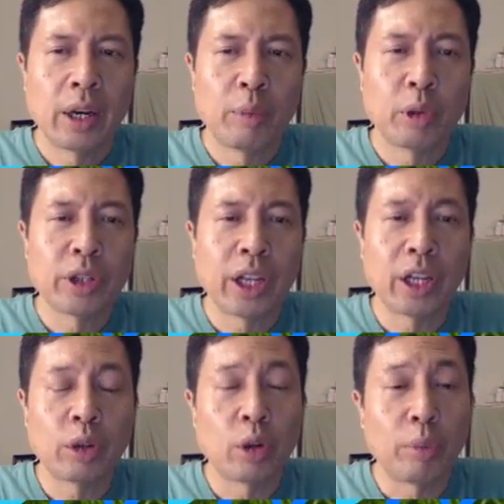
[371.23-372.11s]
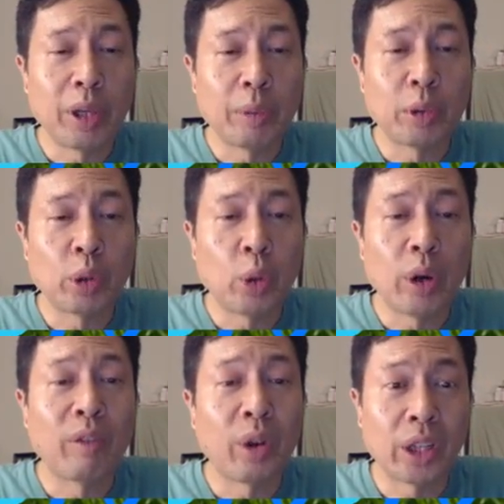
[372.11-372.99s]
pertaining to the people who
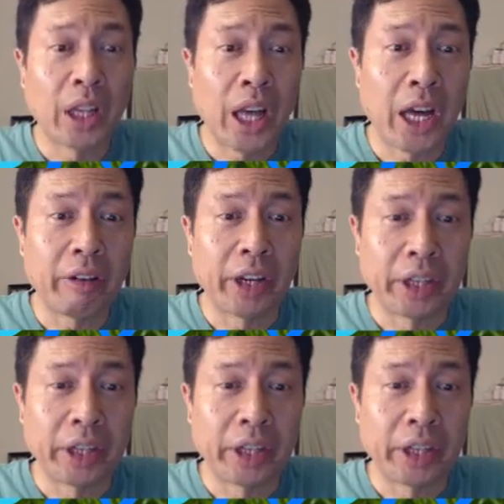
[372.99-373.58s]
have won the lottery.